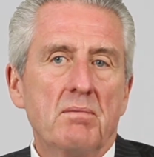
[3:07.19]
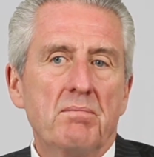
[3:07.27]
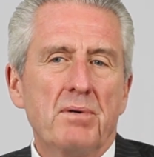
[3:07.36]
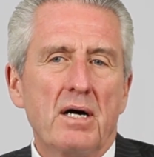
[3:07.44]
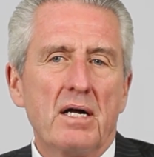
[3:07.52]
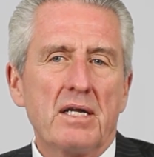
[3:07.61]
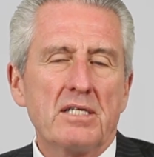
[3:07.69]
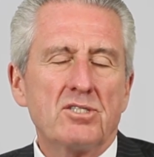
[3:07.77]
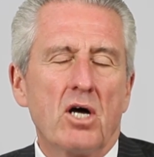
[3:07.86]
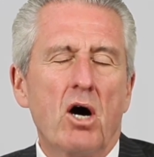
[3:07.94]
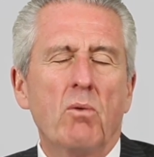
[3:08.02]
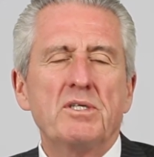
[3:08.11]
but it's
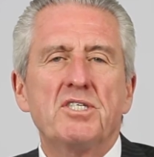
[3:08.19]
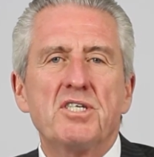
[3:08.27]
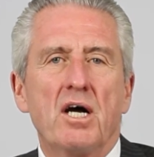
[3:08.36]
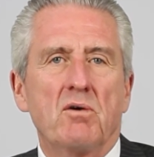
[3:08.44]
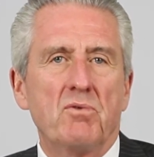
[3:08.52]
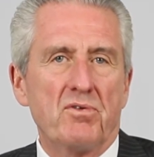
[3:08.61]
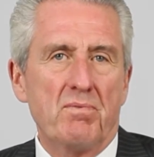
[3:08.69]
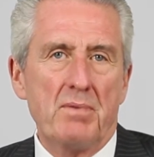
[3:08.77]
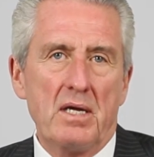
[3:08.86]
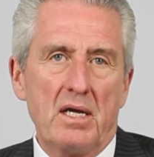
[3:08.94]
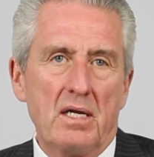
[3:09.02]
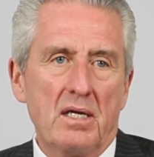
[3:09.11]
always stuck with
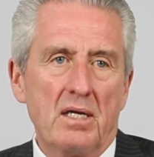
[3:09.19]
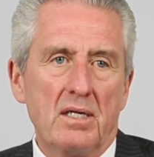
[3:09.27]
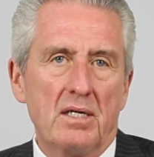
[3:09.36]
me.